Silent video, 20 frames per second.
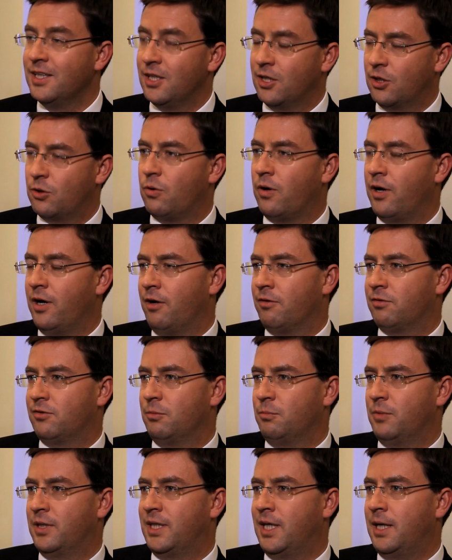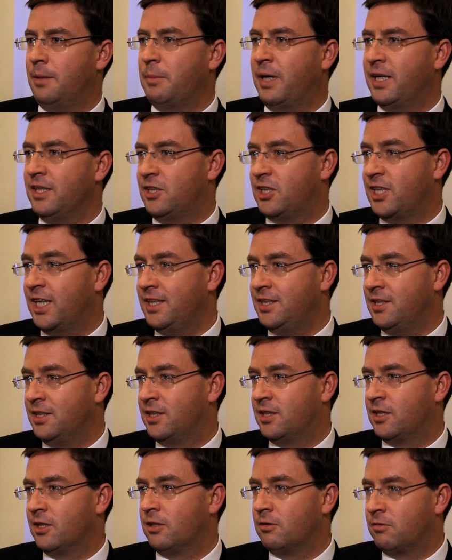quite often when they make changes
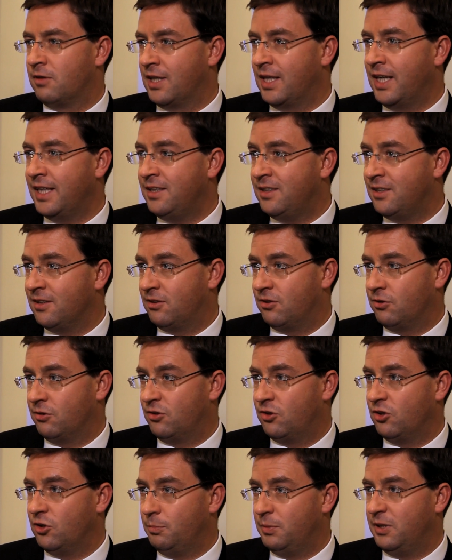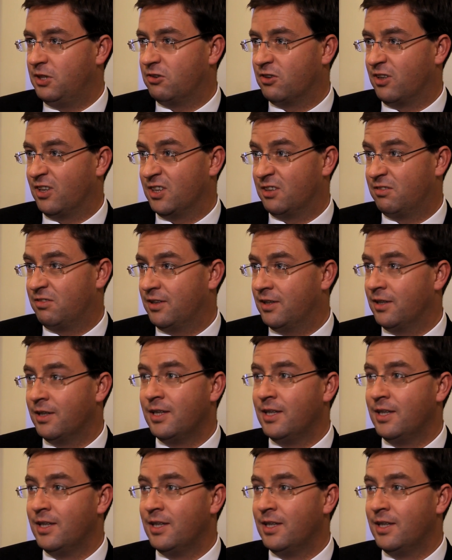that are related to a TUPE transfer,